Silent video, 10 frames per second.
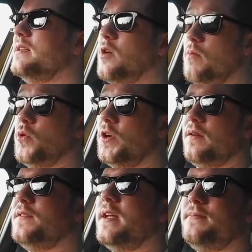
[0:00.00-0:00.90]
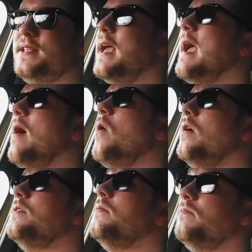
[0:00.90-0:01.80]
it's got more than enough nip to get out
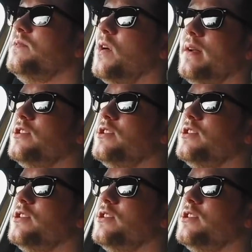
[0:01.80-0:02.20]
at tight